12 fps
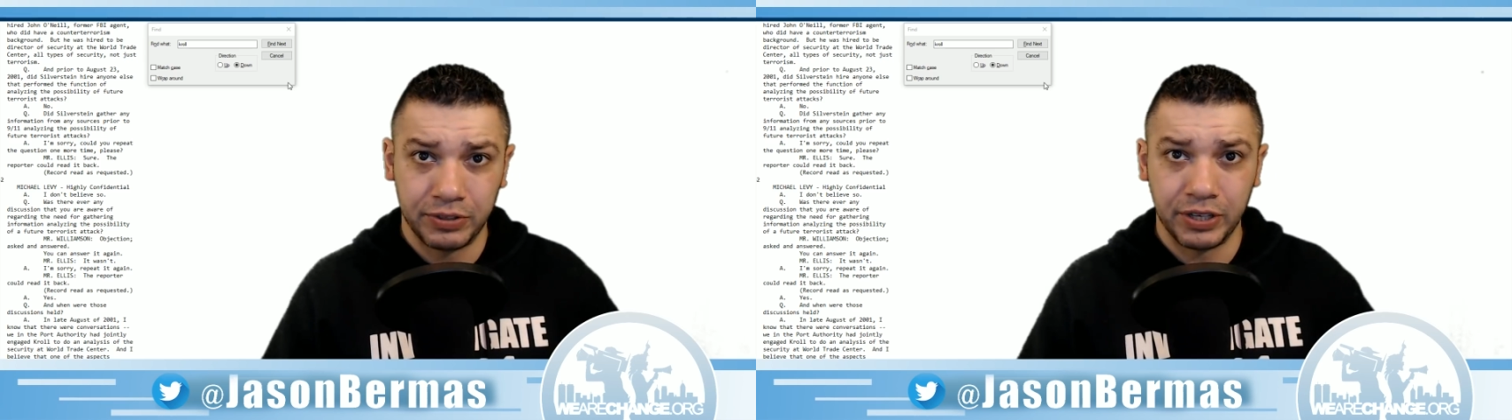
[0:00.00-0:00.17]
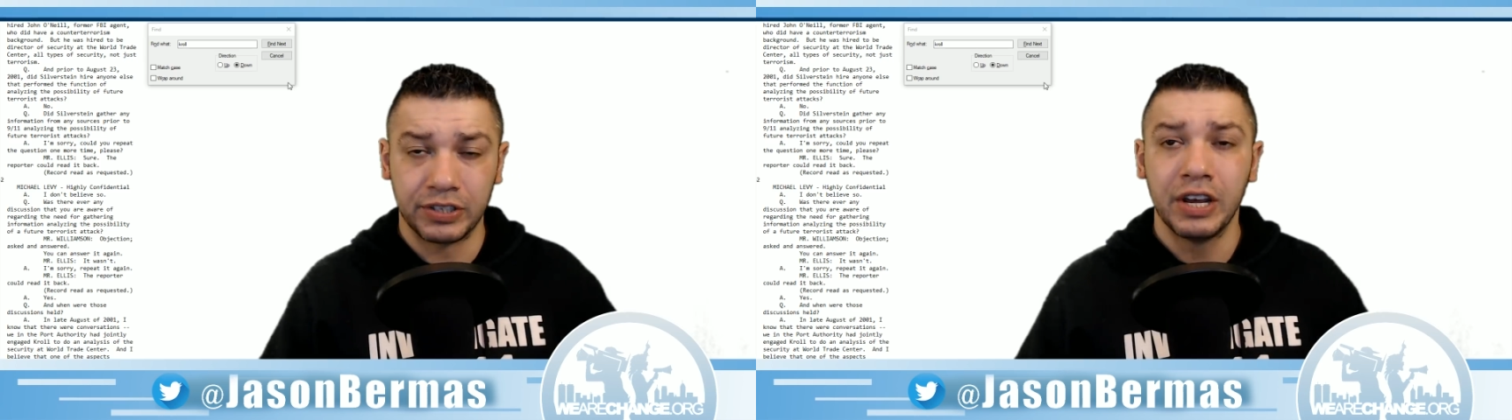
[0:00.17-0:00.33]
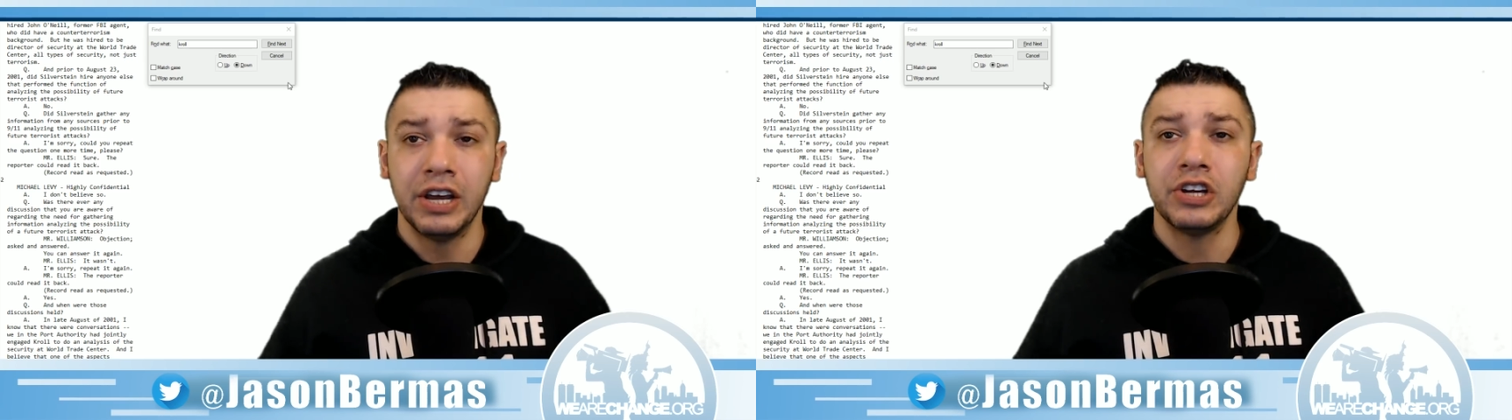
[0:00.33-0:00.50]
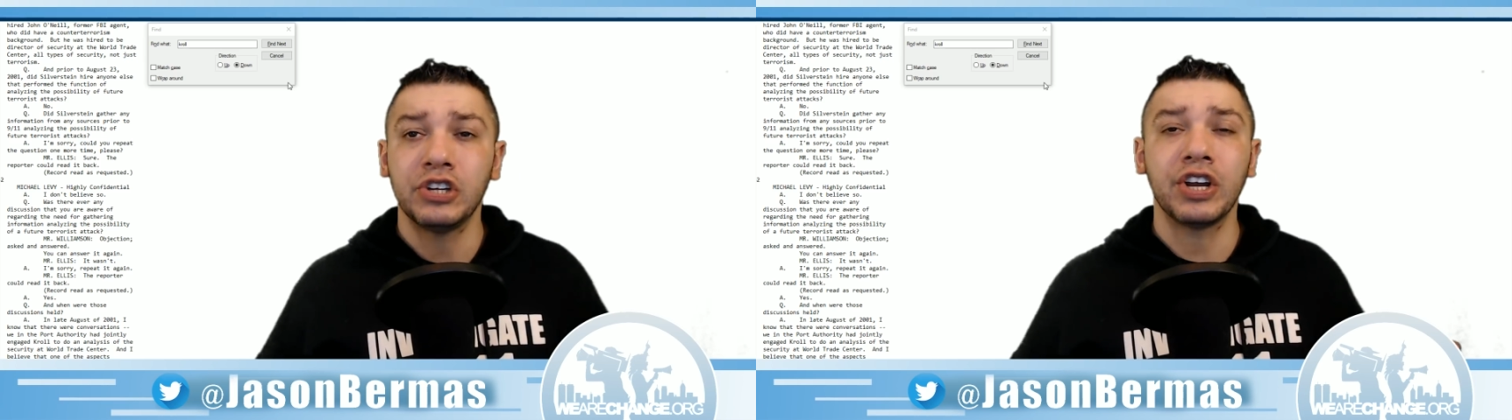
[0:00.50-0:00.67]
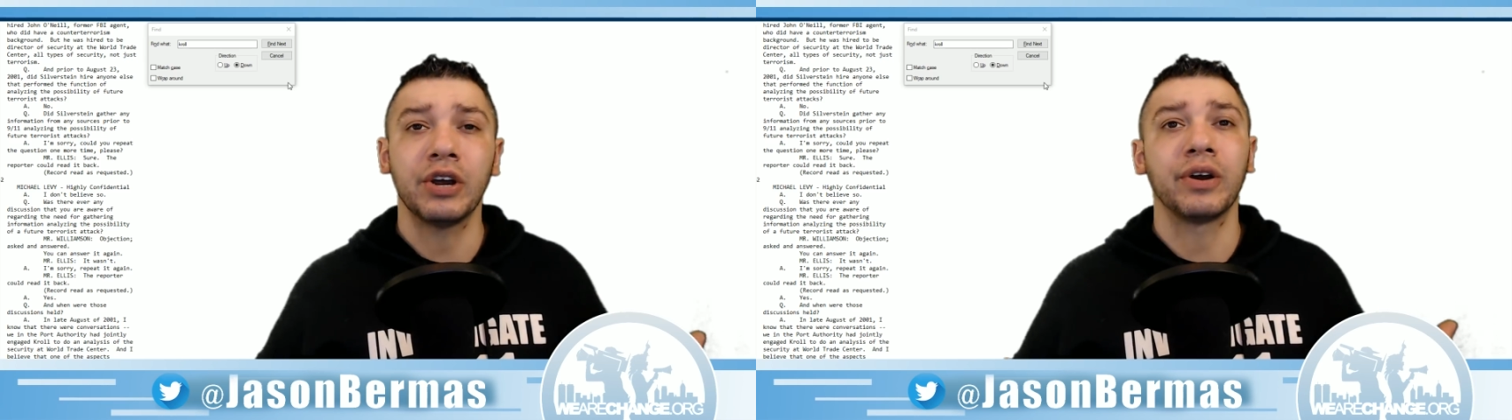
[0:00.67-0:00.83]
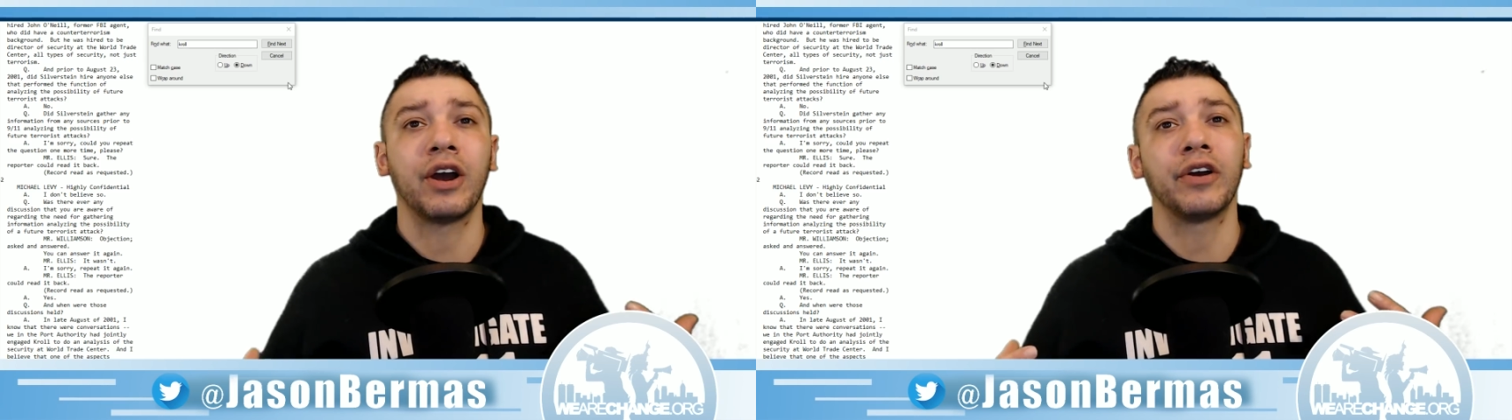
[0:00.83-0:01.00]
us.
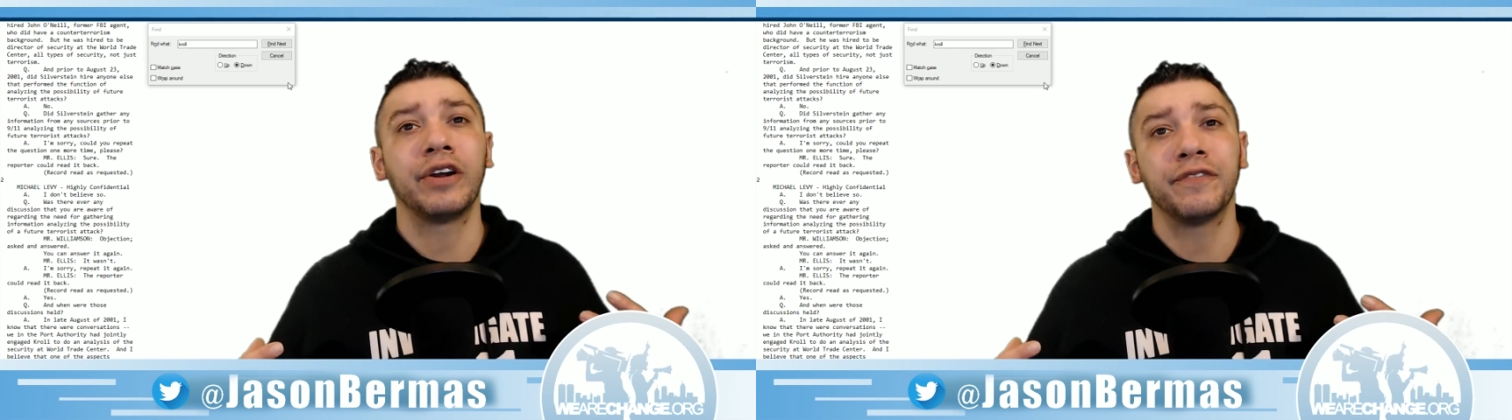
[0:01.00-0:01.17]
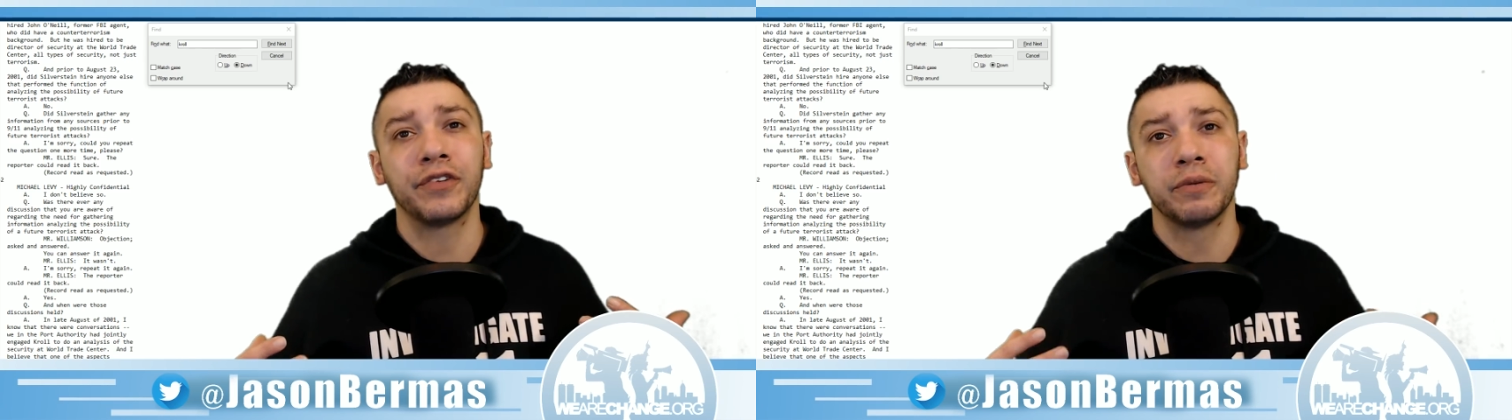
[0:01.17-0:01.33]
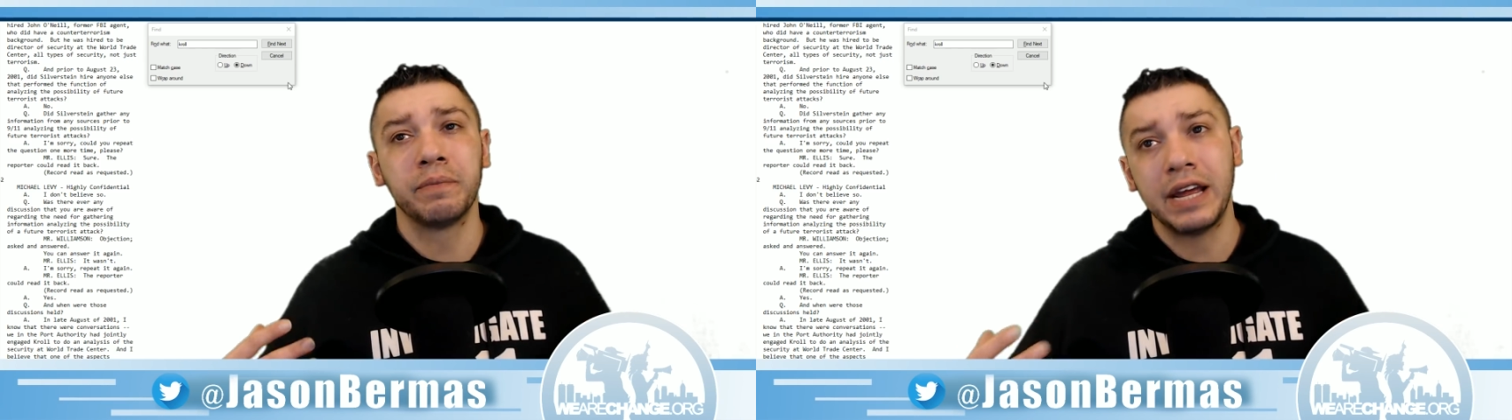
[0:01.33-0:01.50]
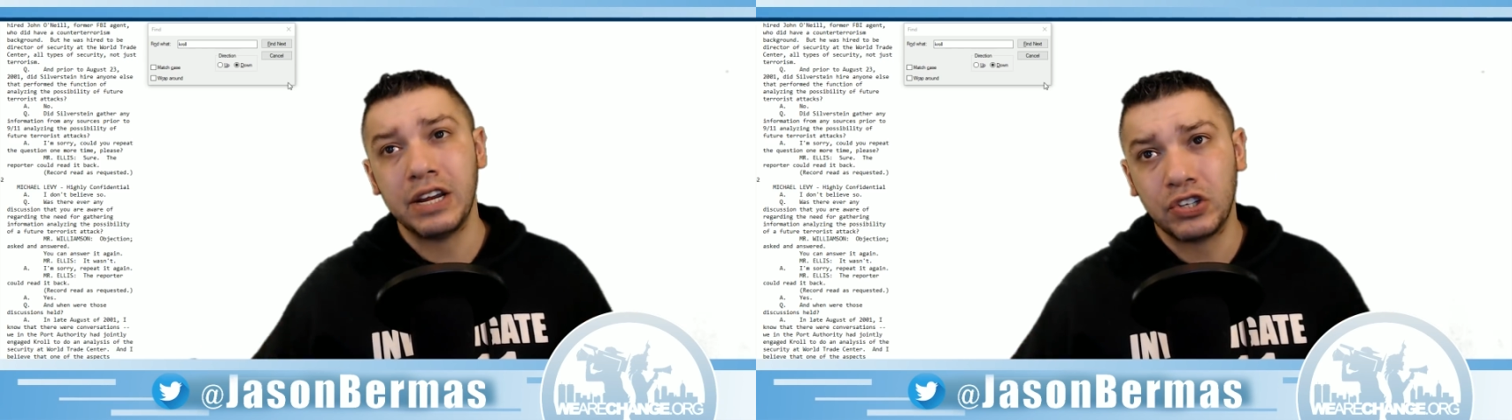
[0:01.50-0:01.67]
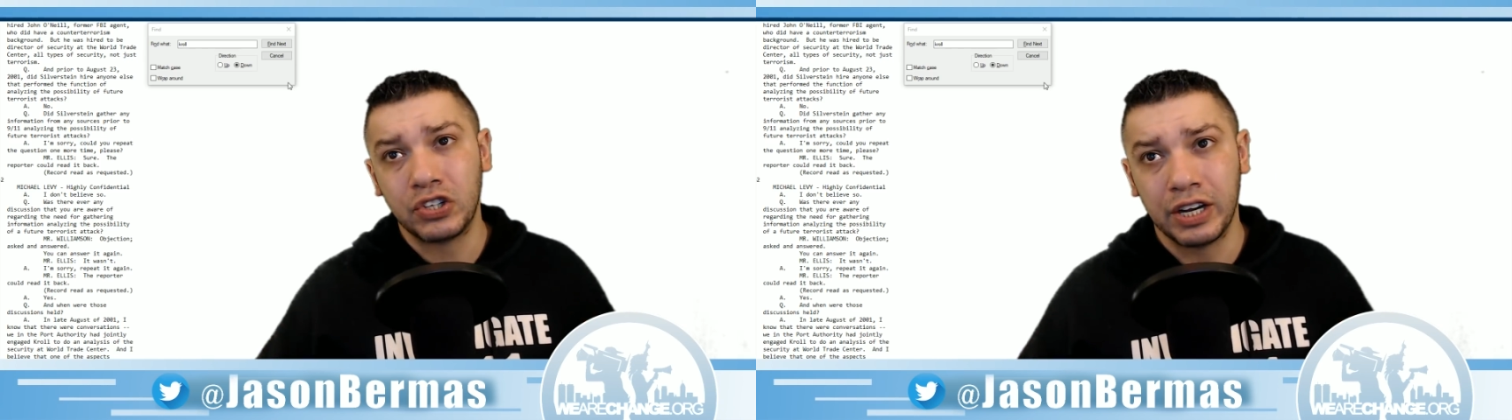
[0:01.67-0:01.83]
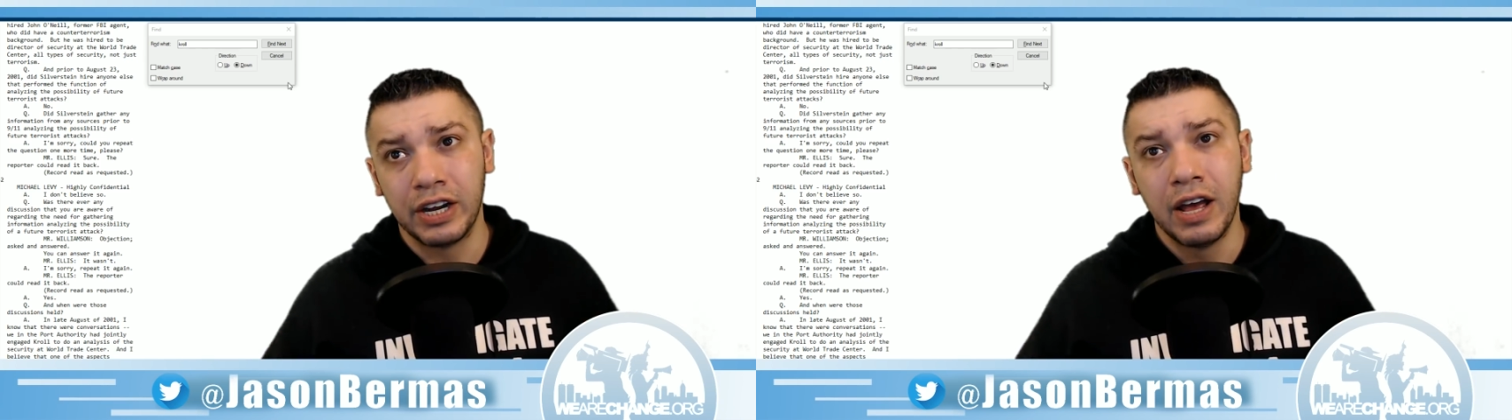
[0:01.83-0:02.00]
Sharing our
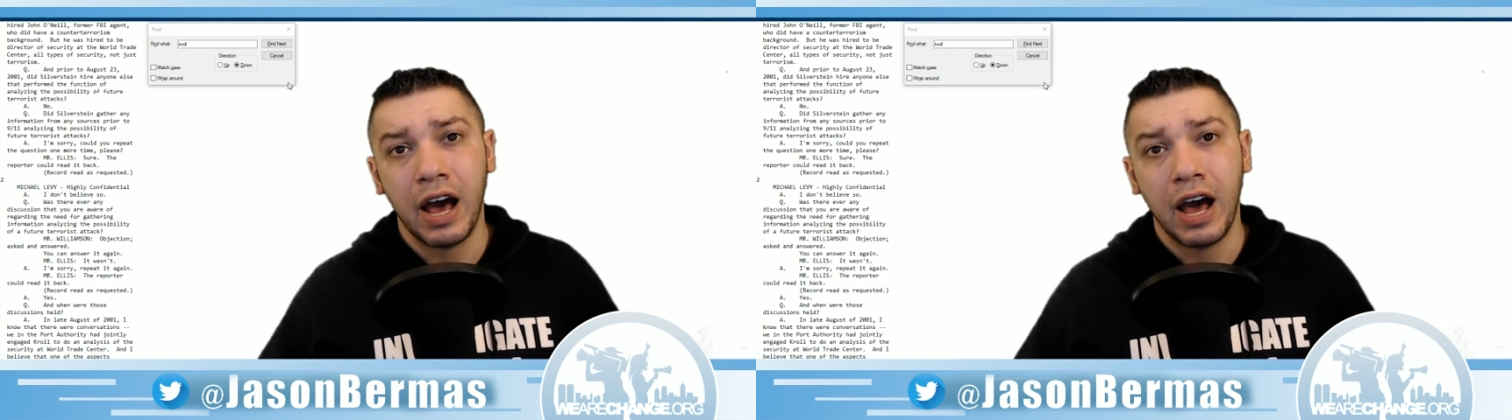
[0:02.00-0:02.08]
information.